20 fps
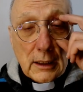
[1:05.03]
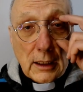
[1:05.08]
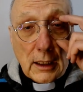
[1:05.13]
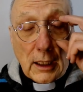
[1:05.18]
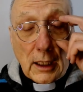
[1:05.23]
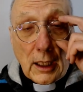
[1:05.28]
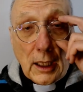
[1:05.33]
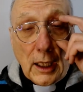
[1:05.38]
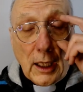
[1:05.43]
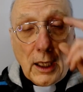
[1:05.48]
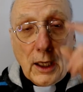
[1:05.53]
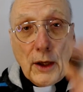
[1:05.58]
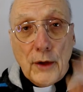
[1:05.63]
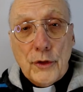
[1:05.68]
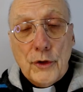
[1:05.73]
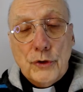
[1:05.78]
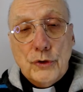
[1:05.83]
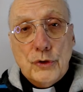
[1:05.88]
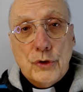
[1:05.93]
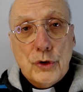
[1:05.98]

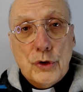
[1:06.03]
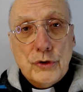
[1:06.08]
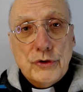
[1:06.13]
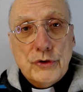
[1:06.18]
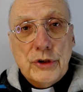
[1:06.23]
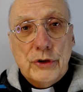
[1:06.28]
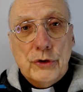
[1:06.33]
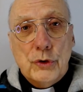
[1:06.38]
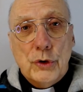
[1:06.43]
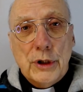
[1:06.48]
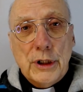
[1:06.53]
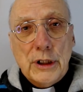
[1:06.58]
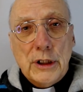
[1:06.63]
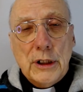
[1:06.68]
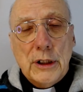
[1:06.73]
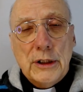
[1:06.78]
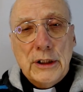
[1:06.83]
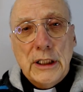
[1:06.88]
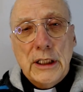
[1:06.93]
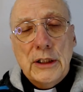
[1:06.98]
the church is going to
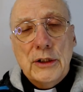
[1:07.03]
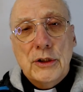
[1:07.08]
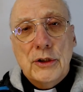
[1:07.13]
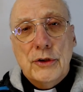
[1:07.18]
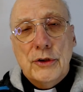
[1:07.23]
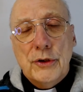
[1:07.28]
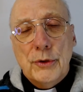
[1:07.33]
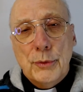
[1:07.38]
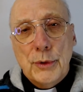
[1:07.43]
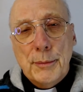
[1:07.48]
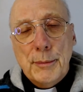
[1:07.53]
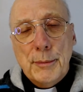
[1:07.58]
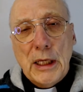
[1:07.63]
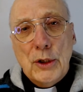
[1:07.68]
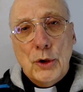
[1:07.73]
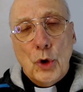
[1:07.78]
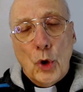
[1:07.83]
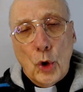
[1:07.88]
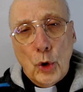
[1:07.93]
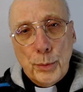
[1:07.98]
continue to
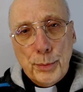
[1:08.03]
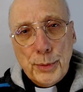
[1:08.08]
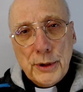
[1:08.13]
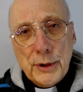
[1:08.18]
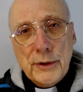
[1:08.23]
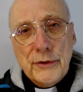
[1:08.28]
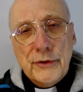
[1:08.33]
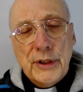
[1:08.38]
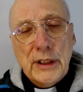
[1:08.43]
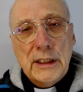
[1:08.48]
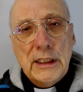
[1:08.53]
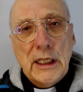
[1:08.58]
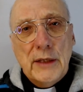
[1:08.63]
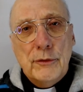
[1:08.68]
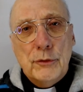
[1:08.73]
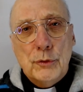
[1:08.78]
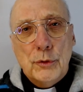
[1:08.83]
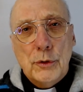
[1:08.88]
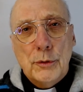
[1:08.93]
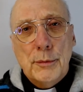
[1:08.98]
remain open. St.
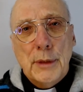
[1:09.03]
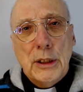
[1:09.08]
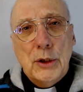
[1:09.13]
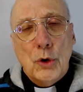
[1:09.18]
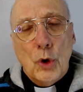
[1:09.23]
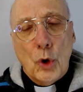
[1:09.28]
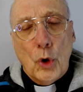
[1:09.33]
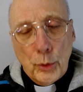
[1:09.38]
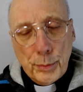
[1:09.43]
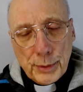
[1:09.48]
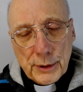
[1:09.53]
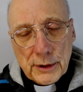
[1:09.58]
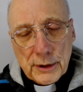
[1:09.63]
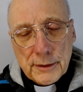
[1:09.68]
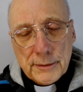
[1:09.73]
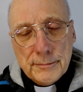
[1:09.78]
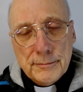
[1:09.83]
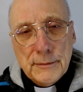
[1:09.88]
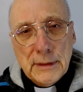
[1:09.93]
David's will remain open.